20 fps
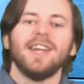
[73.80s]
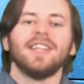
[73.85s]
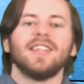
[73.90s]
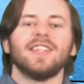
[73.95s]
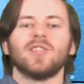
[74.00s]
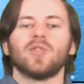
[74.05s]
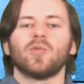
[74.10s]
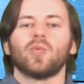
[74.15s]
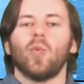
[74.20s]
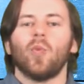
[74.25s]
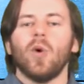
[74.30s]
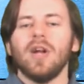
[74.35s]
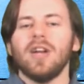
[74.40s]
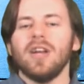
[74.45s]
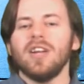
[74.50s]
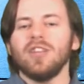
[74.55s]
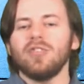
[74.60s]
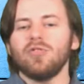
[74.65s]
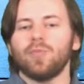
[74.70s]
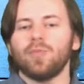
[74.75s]
This
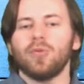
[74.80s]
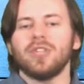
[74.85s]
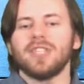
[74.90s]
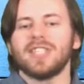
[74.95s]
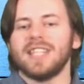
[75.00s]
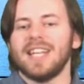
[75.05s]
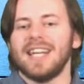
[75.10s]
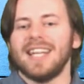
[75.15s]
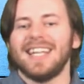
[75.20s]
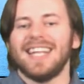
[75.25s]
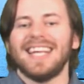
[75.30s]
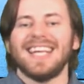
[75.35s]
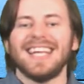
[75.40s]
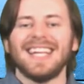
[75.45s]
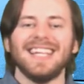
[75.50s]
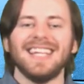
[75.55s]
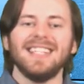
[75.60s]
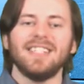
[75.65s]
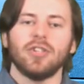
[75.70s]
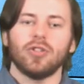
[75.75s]
100%
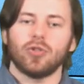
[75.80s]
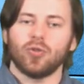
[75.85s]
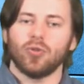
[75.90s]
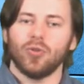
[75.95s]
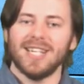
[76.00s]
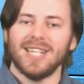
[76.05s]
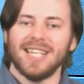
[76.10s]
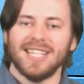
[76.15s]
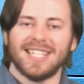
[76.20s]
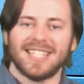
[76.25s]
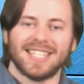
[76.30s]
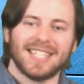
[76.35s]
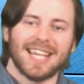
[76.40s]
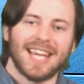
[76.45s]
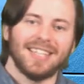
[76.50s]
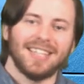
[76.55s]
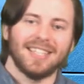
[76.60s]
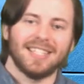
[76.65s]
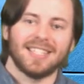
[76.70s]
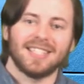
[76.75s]
heat-treated
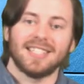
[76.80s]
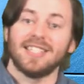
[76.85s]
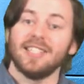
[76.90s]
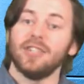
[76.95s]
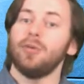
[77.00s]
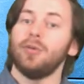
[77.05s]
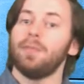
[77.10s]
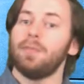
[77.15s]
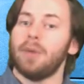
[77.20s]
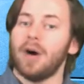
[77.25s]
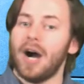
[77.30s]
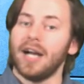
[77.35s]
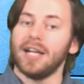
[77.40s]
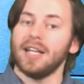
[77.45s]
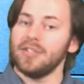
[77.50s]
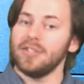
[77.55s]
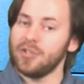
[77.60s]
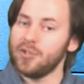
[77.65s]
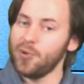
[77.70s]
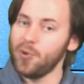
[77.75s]
stainless steel
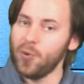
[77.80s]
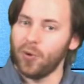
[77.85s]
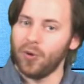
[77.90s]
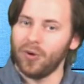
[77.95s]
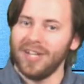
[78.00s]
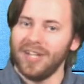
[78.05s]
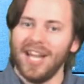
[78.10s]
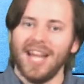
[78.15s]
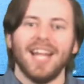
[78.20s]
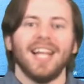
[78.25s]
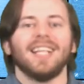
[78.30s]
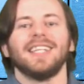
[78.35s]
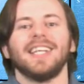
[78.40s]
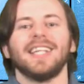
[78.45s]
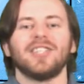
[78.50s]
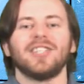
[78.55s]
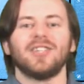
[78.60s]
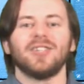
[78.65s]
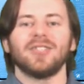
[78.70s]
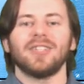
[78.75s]
pocket tool
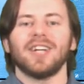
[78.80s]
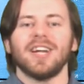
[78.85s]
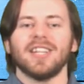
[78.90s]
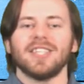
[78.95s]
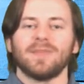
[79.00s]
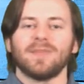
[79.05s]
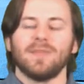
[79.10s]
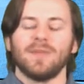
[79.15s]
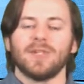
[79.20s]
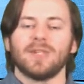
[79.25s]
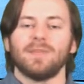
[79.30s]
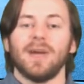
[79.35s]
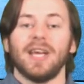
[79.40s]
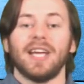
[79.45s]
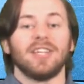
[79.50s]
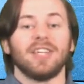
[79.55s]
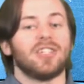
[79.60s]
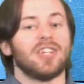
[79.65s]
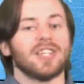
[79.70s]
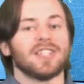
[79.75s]
lets your customers make
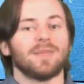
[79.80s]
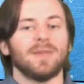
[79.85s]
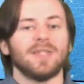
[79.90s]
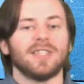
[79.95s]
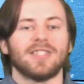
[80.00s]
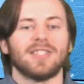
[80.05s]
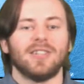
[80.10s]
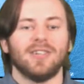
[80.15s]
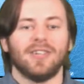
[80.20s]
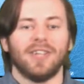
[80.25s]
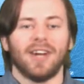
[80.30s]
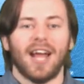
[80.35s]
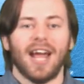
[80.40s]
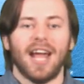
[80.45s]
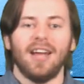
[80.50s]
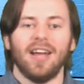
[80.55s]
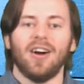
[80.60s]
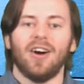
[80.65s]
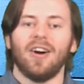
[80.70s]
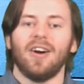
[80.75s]
adjustments to their
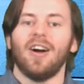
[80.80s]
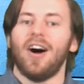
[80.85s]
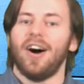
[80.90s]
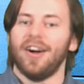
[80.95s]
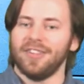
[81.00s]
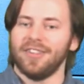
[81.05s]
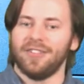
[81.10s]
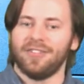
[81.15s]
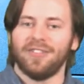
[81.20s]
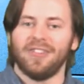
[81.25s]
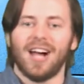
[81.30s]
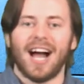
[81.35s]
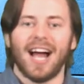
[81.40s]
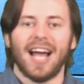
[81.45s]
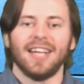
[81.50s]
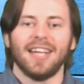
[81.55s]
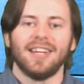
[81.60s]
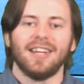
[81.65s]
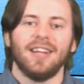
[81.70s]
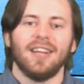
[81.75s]
AR on the
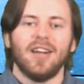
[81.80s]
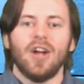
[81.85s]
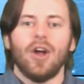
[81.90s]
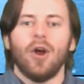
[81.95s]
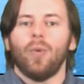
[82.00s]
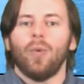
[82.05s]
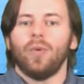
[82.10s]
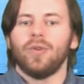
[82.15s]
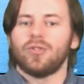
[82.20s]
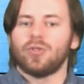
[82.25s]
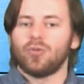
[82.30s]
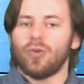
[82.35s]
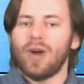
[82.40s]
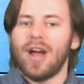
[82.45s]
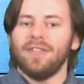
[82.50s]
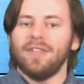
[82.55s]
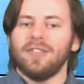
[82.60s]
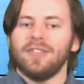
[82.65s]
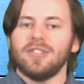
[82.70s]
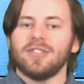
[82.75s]
fly. With
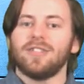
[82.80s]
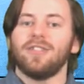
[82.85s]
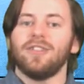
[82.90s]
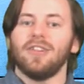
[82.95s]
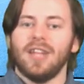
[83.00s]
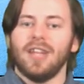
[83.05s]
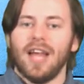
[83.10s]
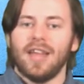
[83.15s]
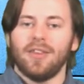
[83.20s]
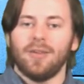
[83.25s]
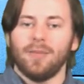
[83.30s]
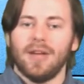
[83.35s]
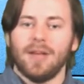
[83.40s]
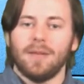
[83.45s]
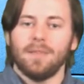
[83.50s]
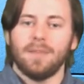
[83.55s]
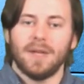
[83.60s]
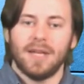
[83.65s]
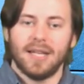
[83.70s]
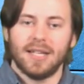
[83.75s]
drivers for
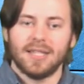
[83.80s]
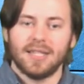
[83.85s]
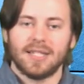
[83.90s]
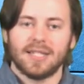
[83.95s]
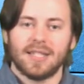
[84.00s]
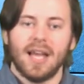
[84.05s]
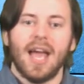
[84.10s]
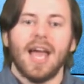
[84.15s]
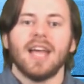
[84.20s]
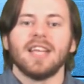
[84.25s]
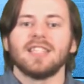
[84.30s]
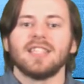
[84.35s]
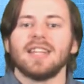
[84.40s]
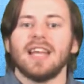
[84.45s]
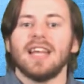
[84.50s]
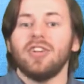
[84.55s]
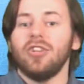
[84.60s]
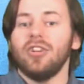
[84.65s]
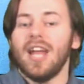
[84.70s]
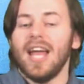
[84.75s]
Leatherman bits,
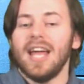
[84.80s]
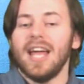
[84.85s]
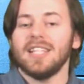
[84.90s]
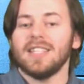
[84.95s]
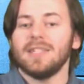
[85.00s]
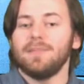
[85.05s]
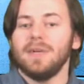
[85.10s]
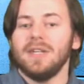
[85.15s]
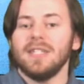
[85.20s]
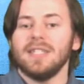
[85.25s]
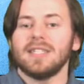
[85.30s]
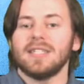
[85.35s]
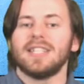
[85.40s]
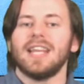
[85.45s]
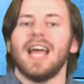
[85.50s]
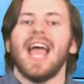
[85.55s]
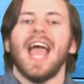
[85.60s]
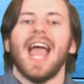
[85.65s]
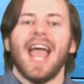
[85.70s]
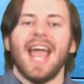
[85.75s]
standard hex bits,
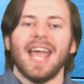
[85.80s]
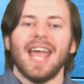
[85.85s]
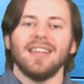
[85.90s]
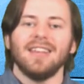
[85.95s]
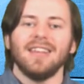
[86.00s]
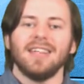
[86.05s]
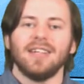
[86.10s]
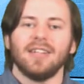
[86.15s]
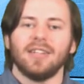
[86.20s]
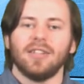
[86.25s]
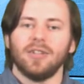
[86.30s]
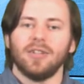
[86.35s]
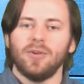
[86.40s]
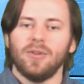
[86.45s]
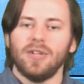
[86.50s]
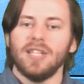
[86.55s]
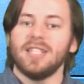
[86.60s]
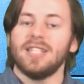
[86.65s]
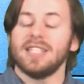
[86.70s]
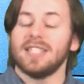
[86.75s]
and the
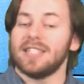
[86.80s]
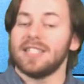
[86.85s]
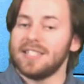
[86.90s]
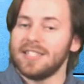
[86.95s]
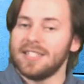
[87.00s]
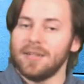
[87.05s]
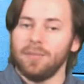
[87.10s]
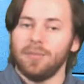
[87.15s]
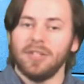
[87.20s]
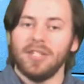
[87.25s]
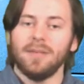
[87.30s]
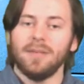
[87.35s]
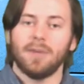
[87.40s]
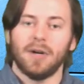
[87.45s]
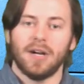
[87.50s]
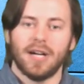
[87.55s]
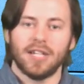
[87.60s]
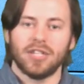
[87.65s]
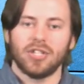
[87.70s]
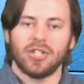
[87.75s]
included disassembly
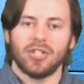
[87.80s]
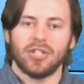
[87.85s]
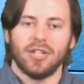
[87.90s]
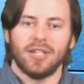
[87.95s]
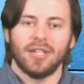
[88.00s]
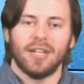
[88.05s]
punch,